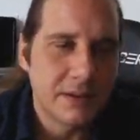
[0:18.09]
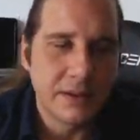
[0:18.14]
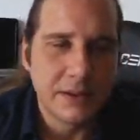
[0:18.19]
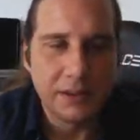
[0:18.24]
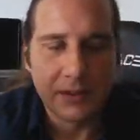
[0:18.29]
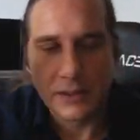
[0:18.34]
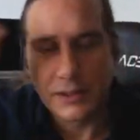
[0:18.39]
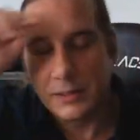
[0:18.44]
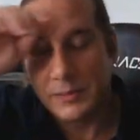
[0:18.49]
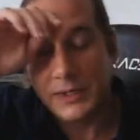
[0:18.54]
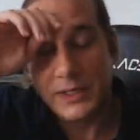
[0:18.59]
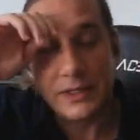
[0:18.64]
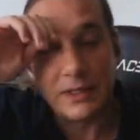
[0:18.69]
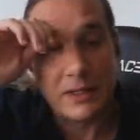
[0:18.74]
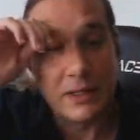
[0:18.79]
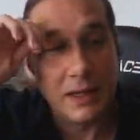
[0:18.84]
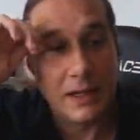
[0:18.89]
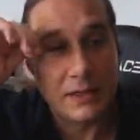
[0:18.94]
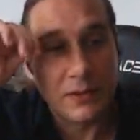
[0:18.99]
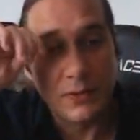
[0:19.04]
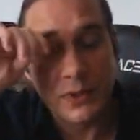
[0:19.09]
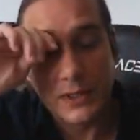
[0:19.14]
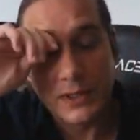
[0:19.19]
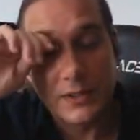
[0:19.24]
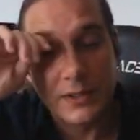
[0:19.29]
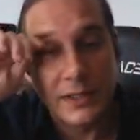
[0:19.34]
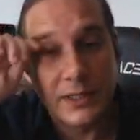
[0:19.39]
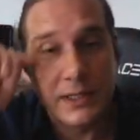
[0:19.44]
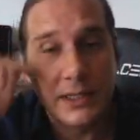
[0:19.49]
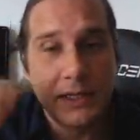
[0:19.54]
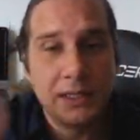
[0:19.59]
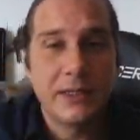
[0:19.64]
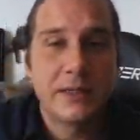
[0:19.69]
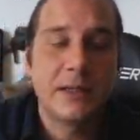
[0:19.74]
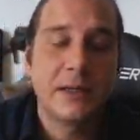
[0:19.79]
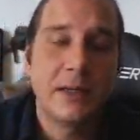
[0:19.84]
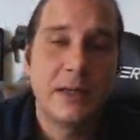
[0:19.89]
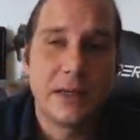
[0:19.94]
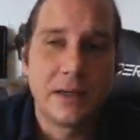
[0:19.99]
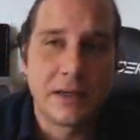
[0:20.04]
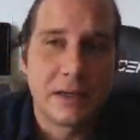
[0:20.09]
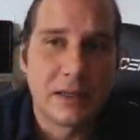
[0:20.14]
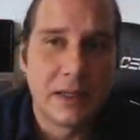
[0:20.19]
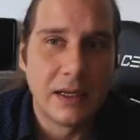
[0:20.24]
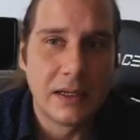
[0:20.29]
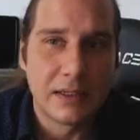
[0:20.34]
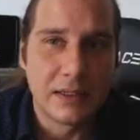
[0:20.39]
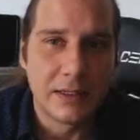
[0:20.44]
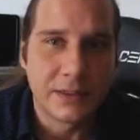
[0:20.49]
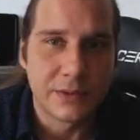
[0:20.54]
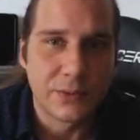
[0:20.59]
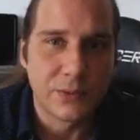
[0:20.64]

going to be a lot quicker to get and a lot less